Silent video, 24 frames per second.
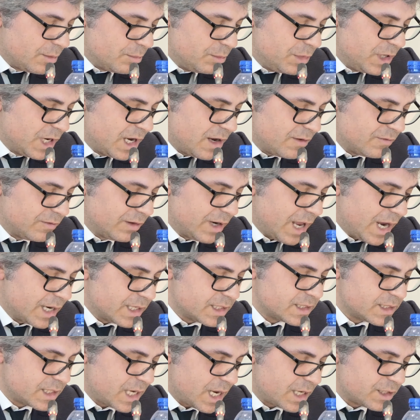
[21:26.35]
behave like
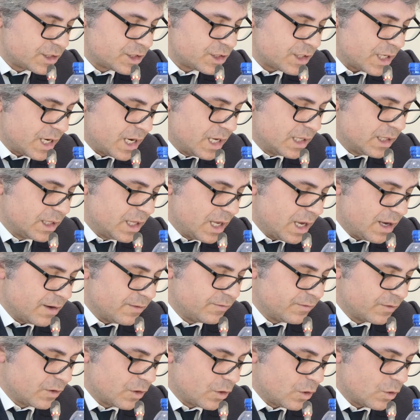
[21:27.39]
such and have
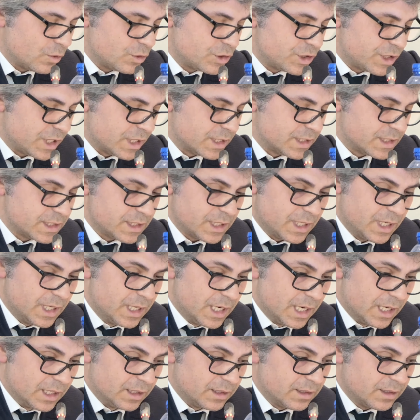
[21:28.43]
conscience in
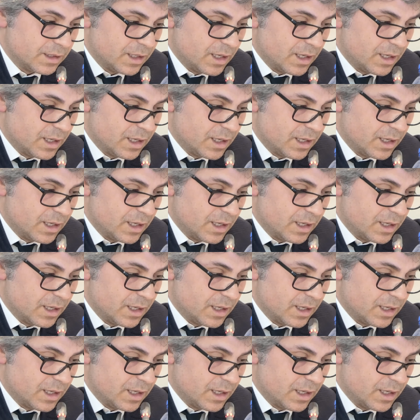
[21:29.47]
it.